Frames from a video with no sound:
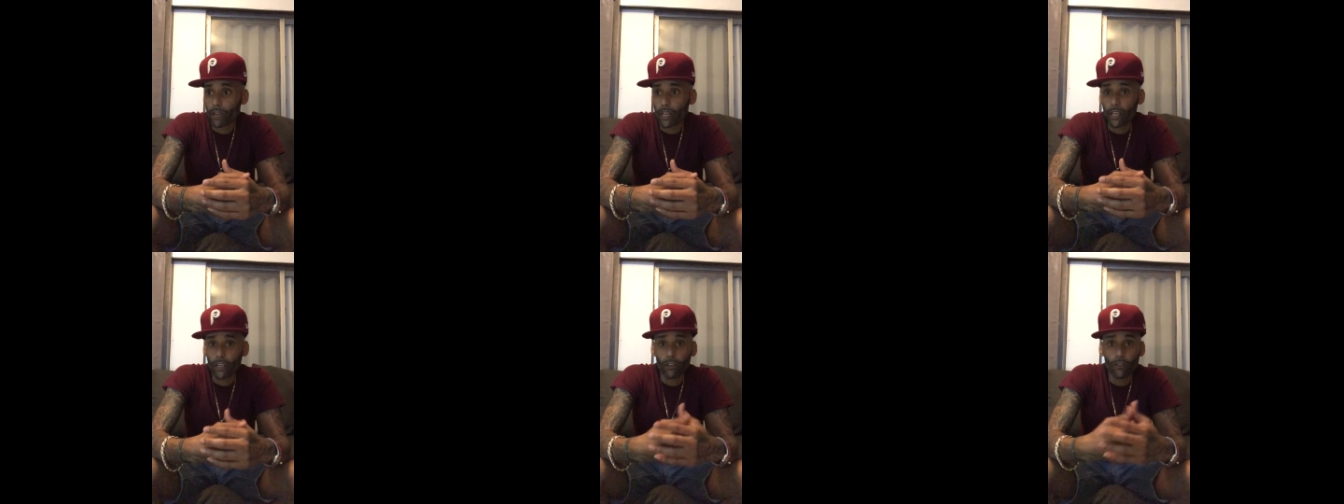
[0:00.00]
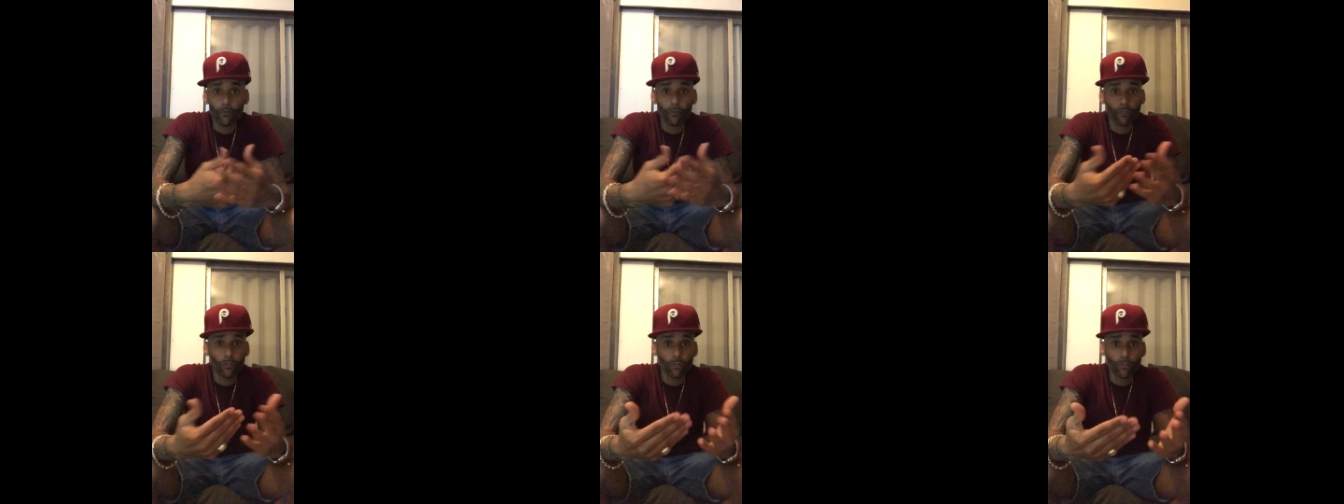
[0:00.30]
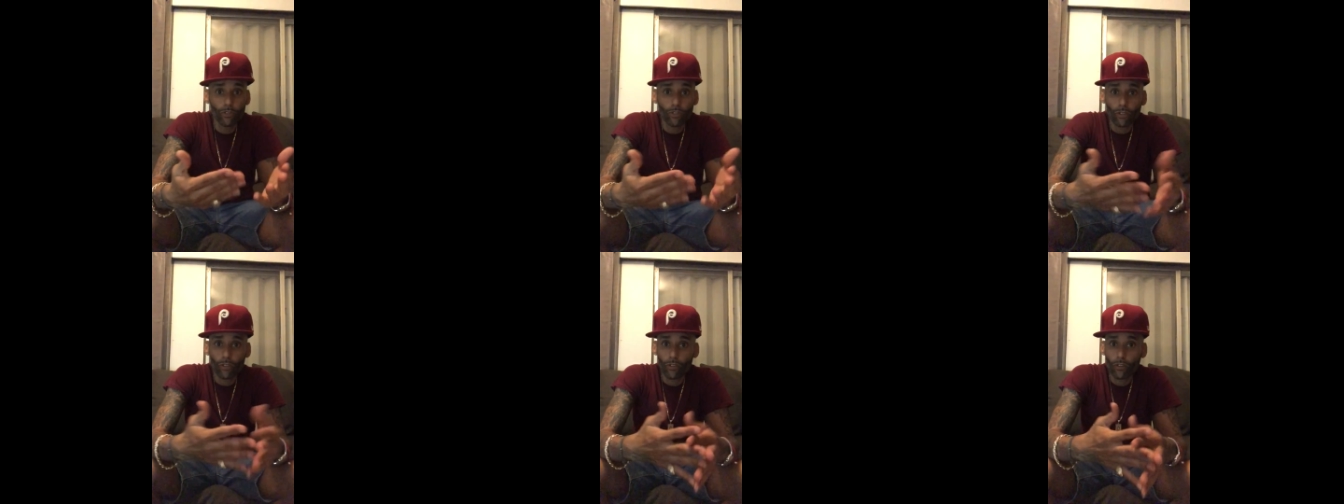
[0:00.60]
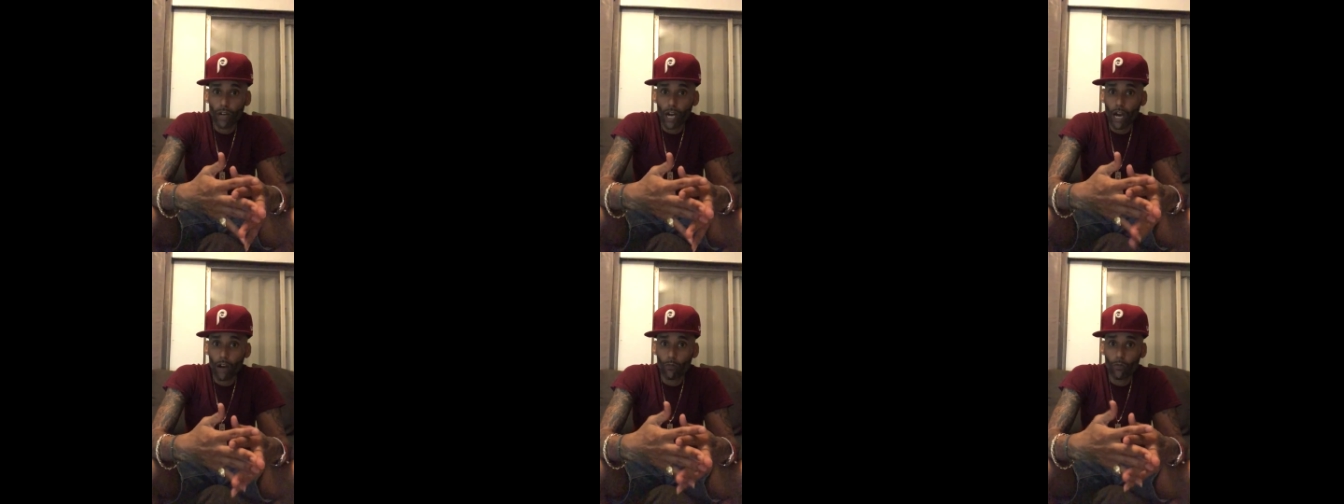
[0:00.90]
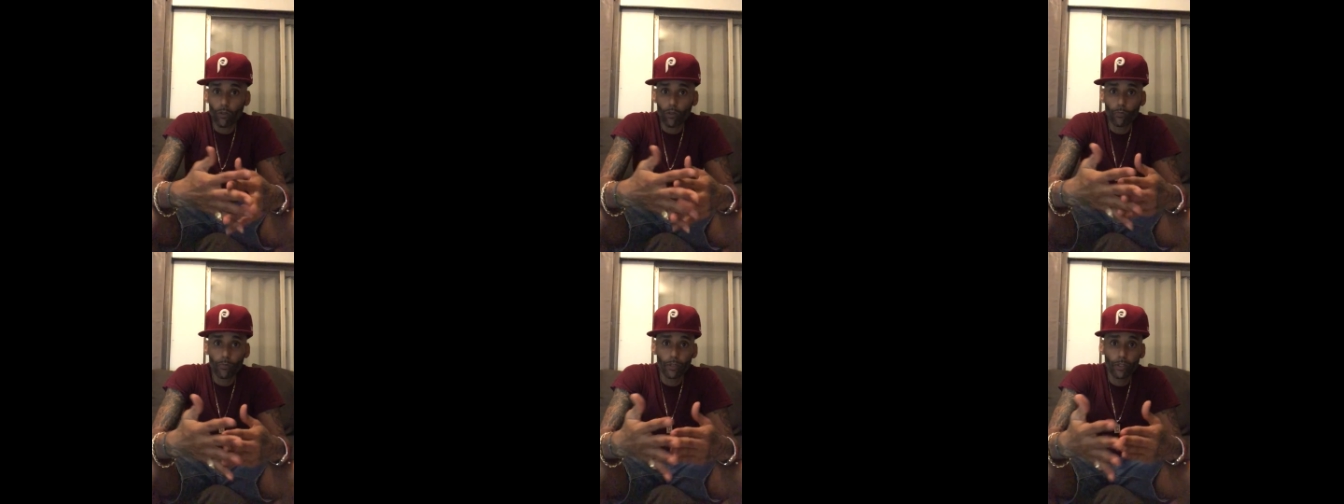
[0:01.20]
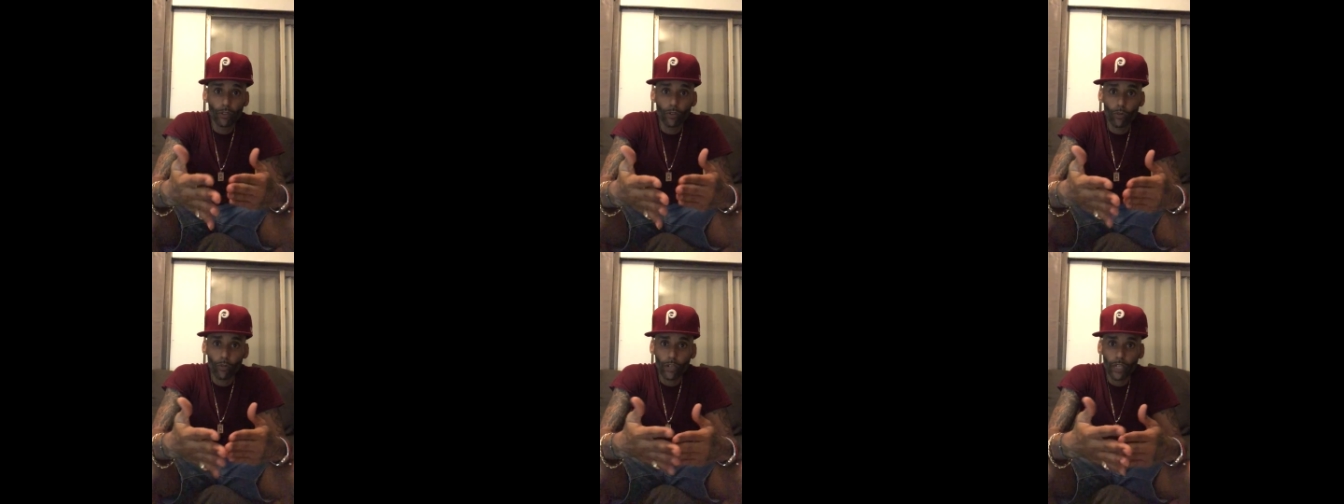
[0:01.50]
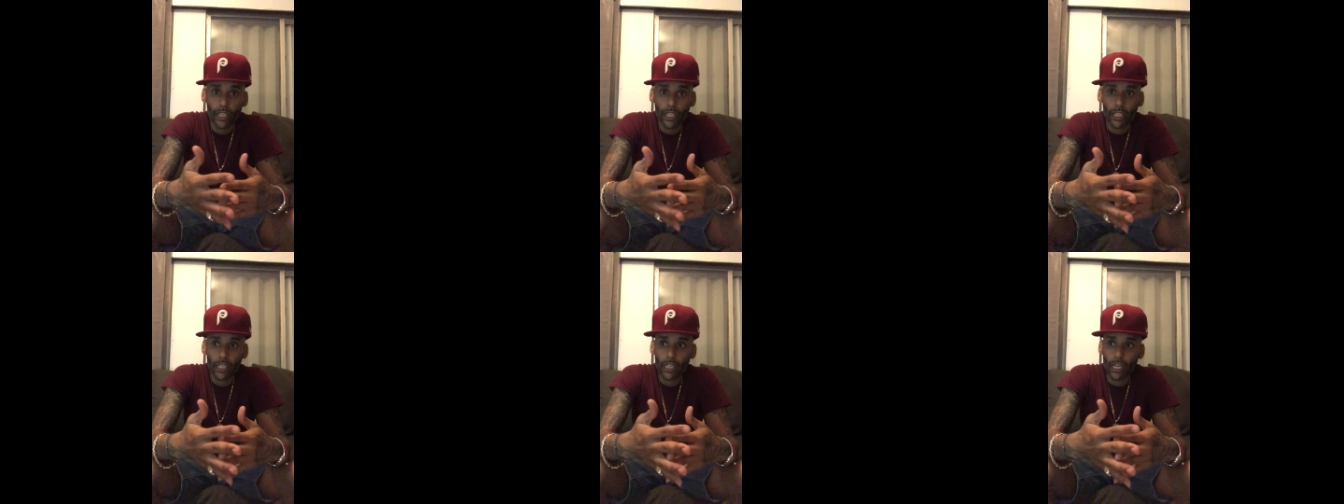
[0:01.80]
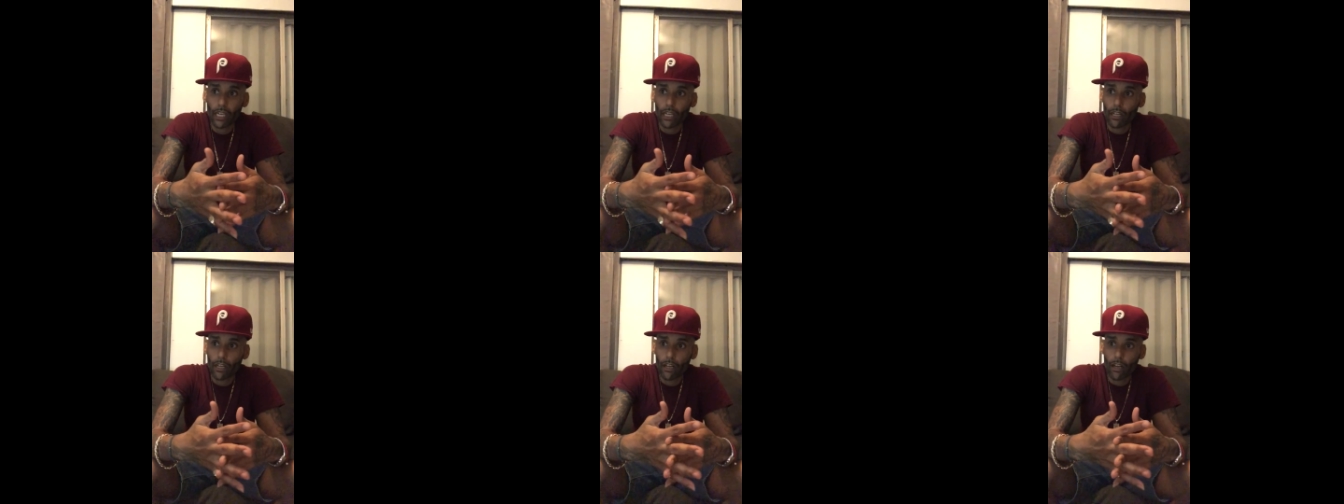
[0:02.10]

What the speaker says: In the future, I will be doing it.